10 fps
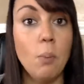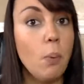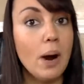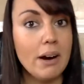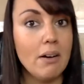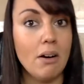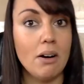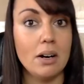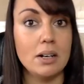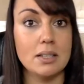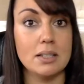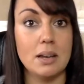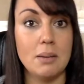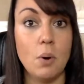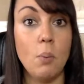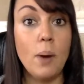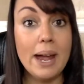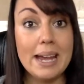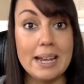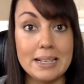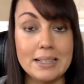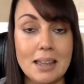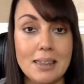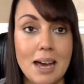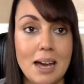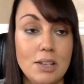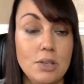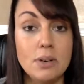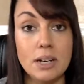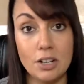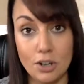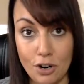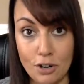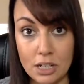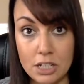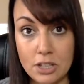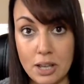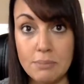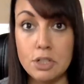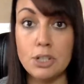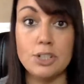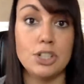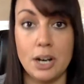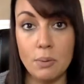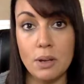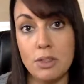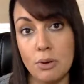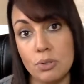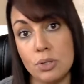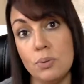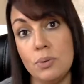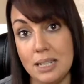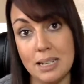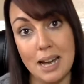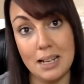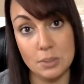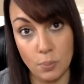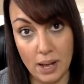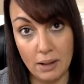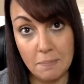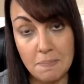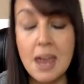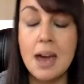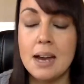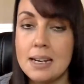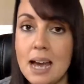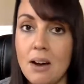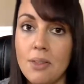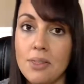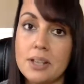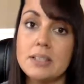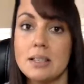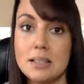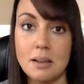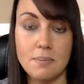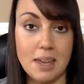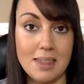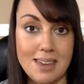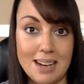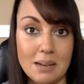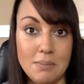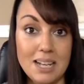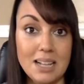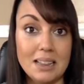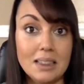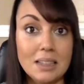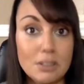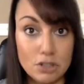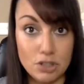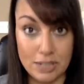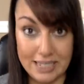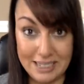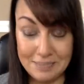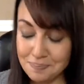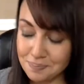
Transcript: where are some ways that you can encourage them to share with those who need it as well? Now, this is something that can be a little tricky